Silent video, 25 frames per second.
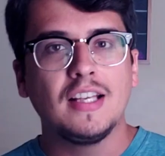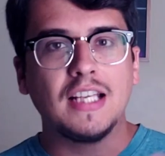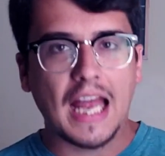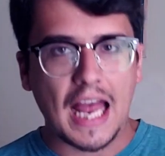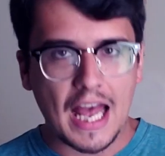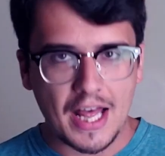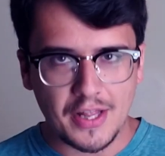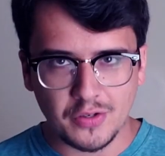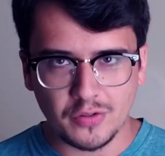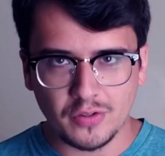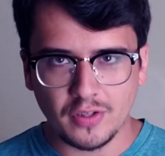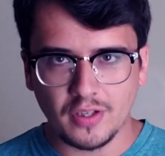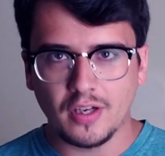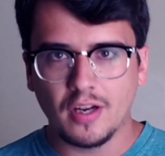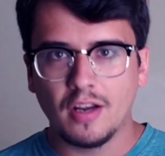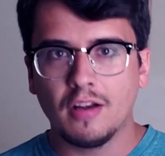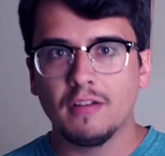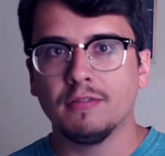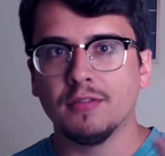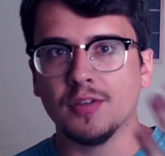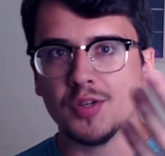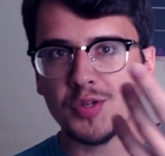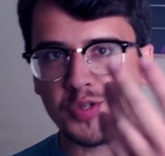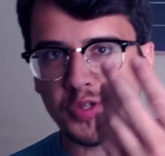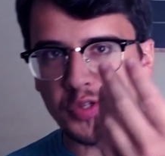gathering
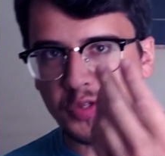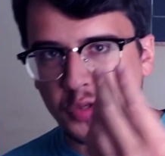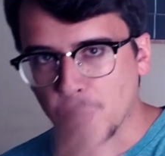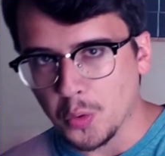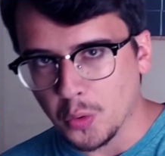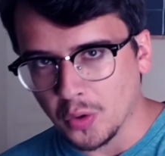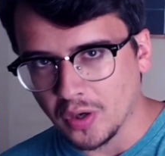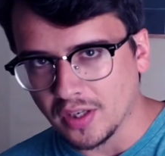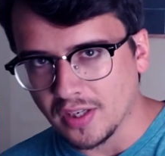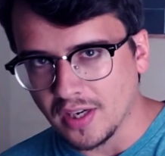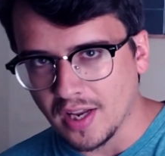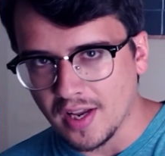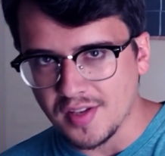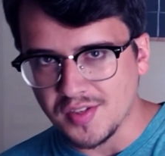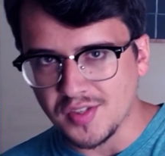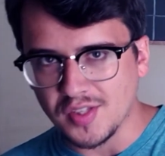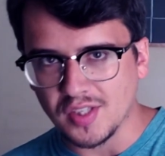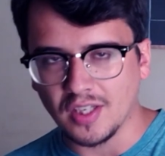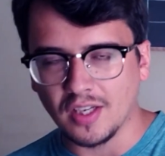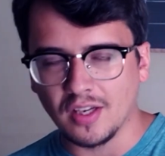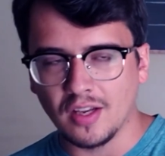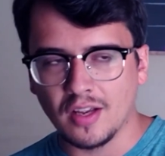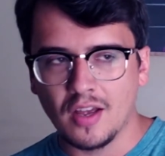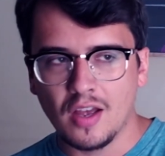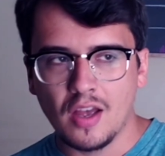versus
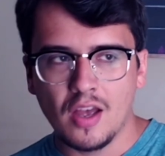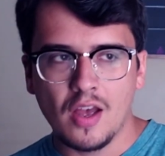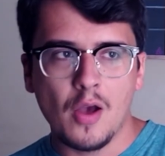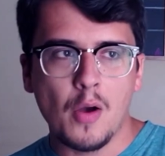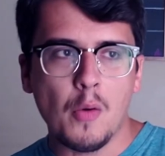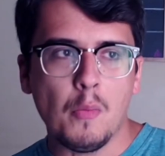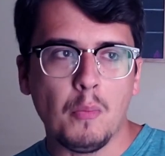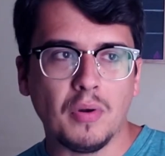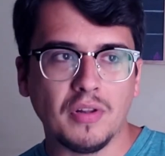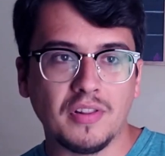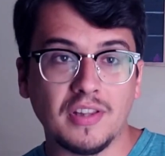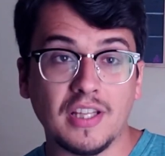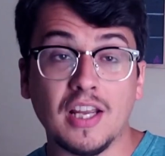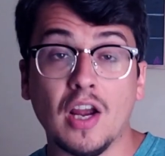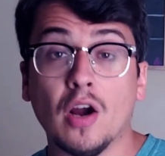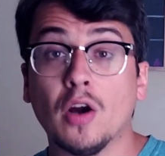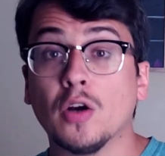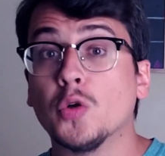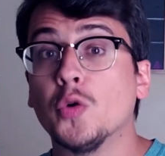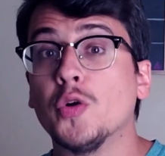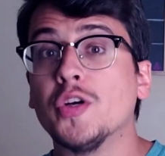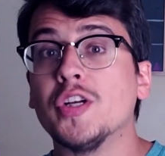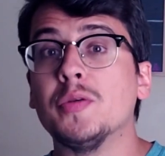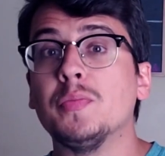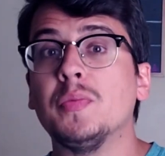organizing, but they are
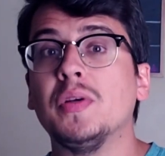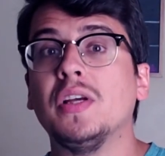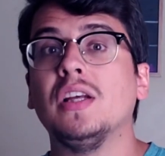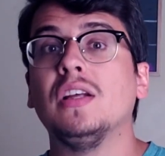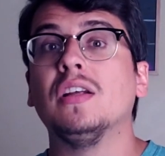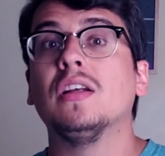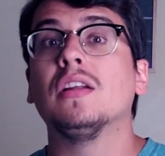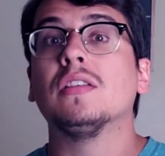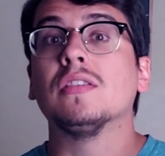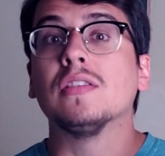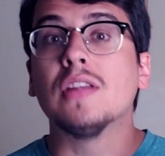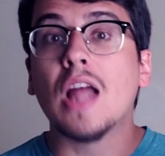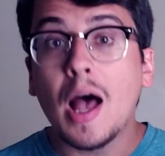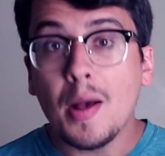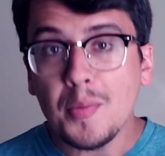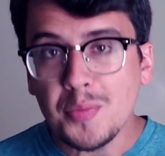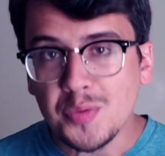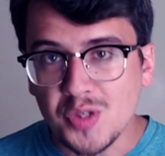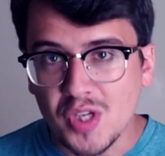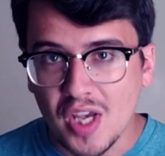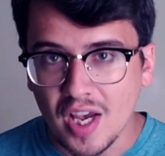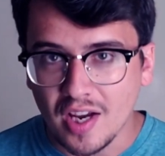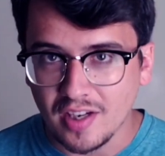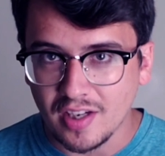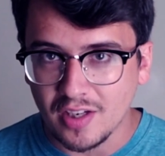going to be
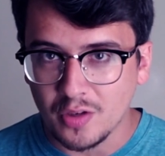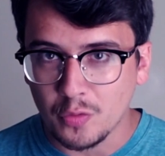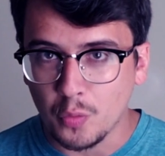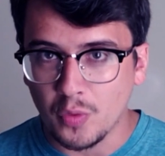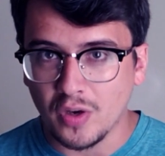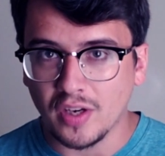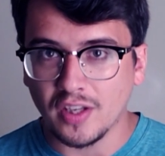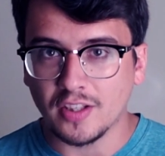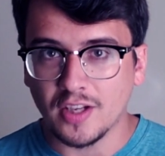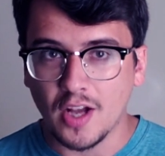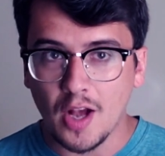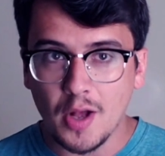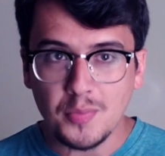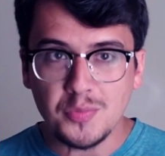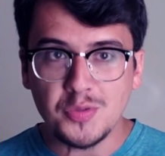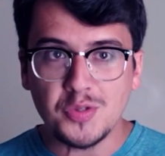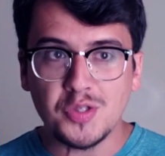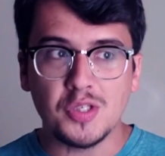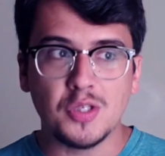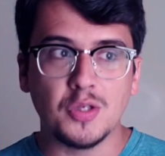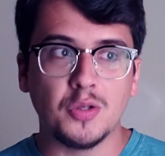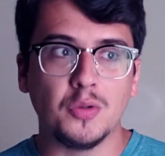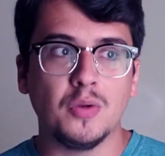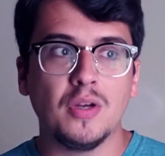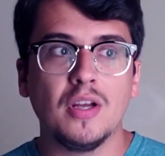lopsided when it comes
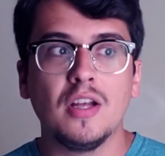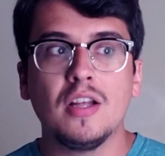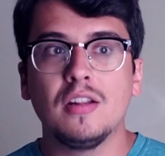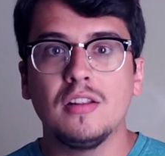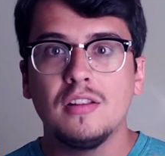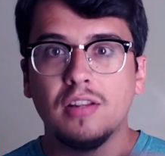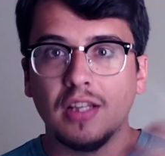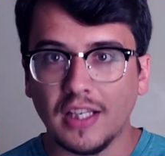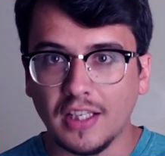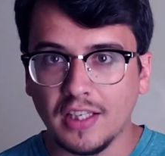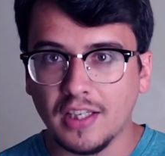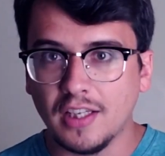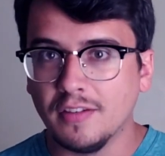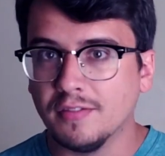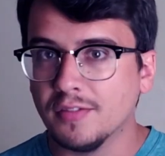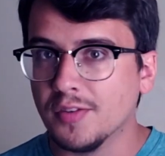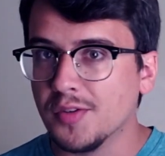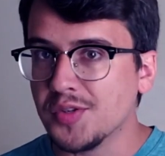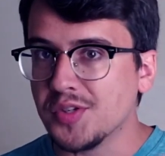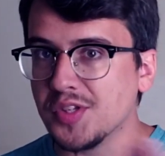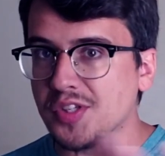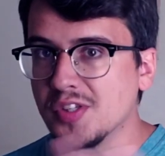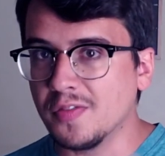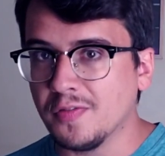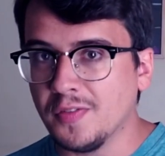to thinking
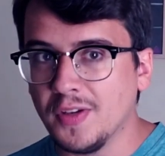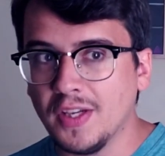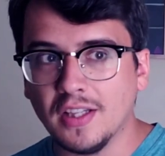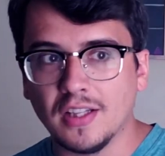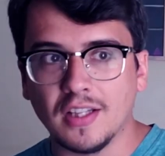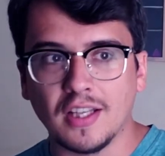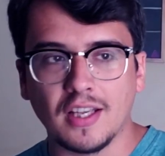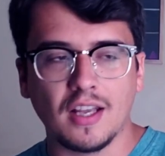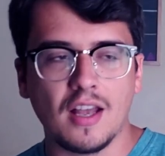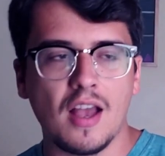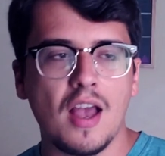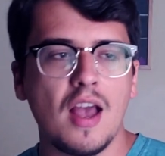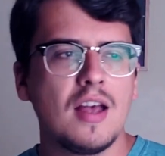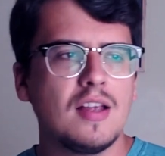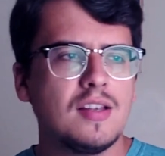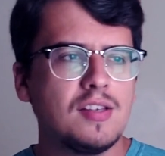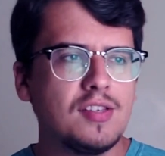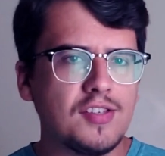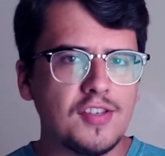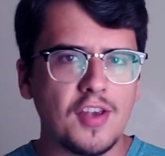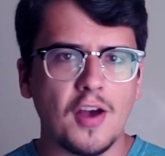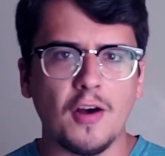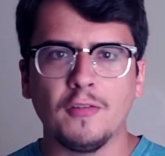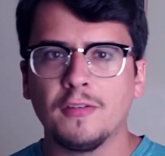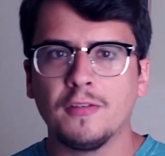versus feeling,
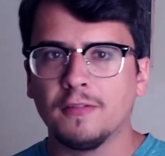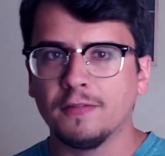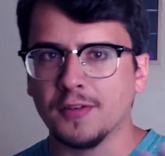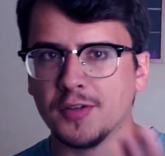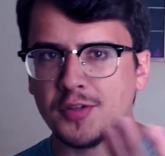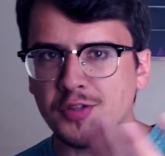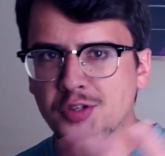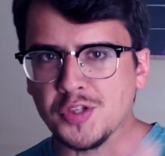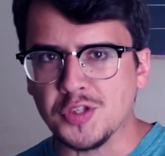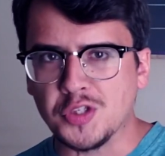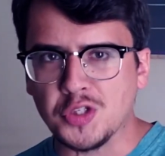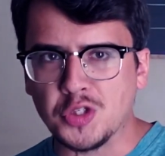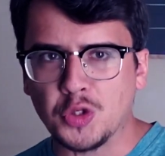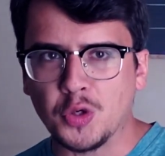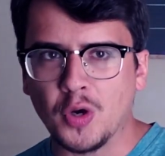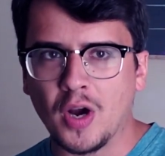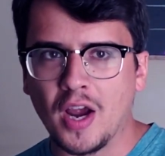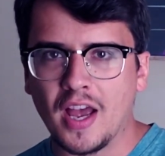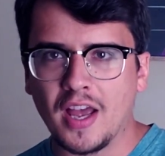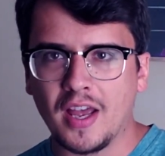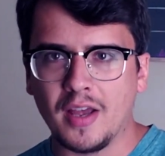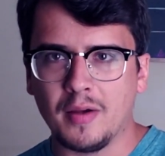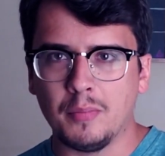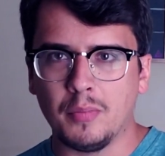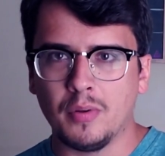self versus
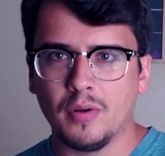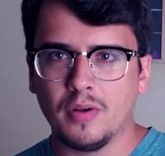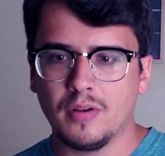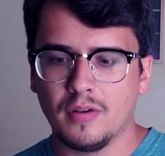tribe.